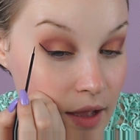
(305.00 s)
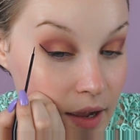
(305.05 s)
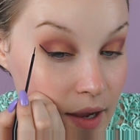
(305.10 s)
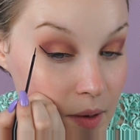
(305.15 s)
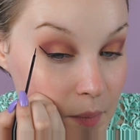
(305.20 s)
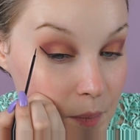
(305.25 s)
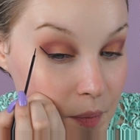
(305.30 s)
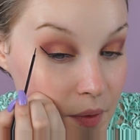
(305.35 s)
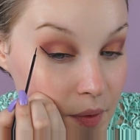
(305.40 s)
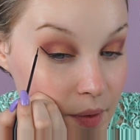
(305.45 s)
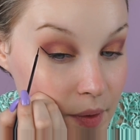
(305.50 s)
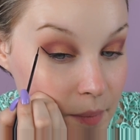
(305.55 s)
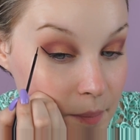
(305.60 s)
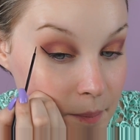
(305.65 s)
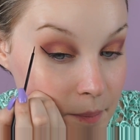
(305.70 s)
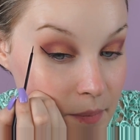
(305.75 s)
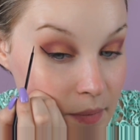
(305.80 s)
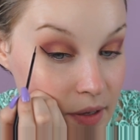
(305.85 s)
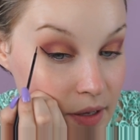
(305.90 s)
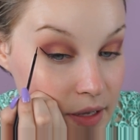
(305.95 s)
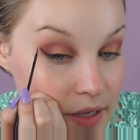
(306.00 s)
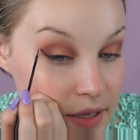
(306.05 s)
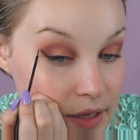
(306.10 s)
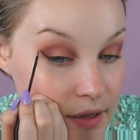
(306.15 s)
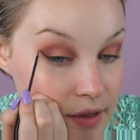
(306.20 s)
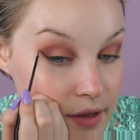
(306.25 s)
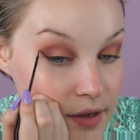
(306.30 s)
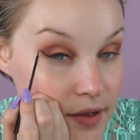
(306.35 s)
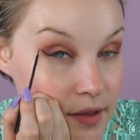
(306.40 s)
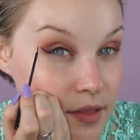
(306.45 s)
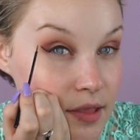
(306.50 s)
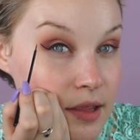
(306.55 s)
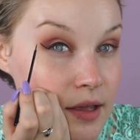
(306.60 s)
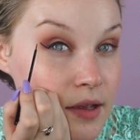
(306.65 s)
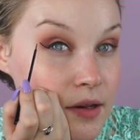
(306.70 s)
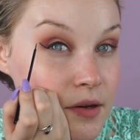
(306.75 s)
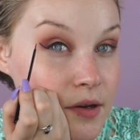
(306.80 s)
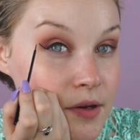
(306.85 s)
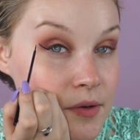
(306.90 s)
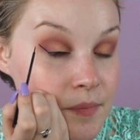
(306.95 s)
I put my
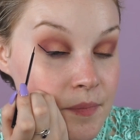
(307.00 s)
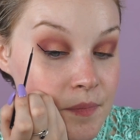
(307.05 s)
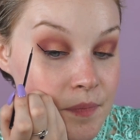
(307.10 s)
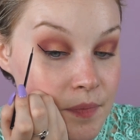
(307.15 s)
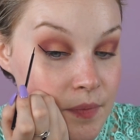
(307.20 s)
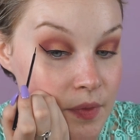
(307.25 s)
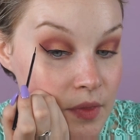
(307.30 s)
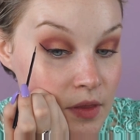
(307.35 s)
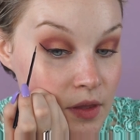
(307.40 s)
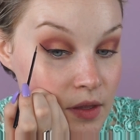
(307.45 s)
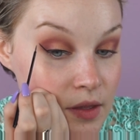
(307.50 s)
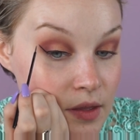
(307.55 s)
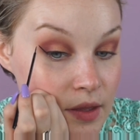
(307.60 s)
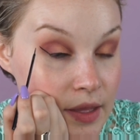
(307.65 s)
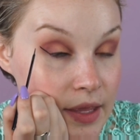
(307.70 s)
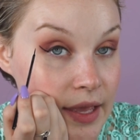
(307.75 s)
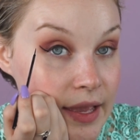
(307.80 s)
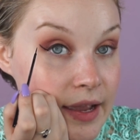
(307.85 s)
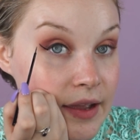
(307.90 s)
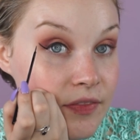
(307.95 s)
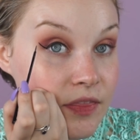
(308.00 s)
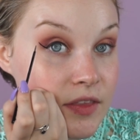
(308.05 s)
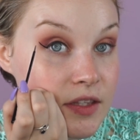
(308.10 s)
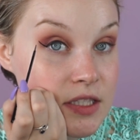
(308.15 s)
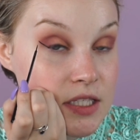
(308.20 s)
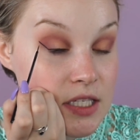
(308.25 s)
eyeliner at the